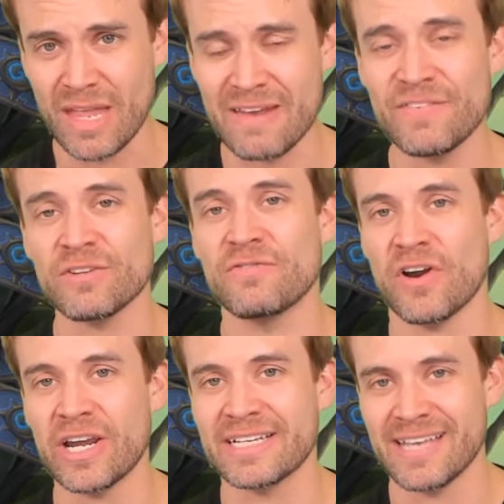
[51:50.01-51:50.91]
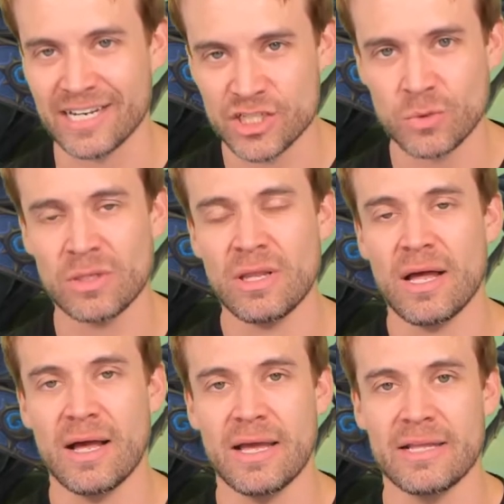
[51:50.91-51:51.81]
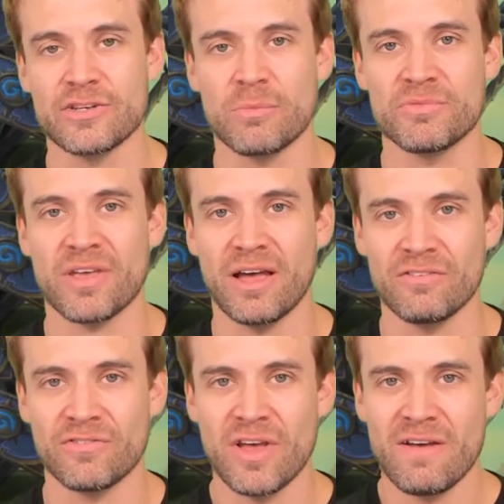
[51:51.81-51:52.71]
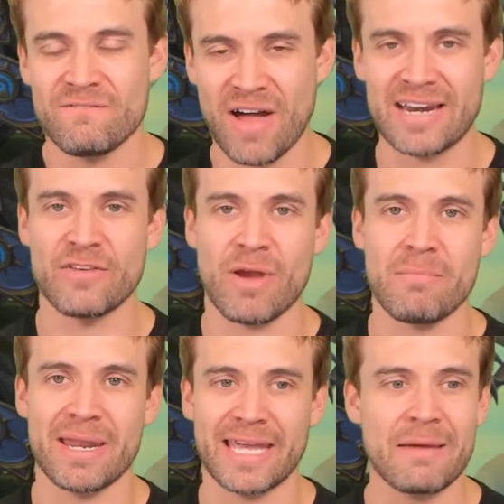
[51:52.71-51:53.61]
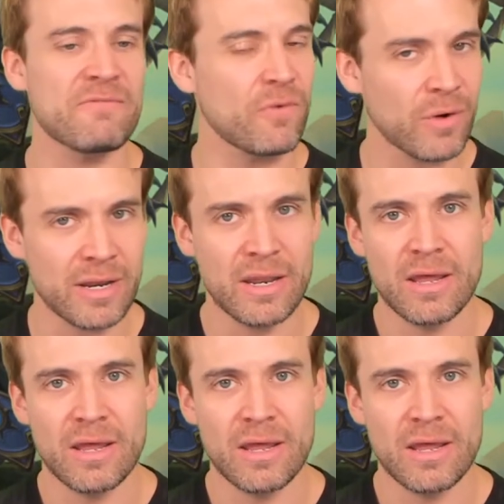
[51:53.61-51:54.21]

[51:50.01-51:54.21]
It feels very contextual in terms of finding the right metagame for it,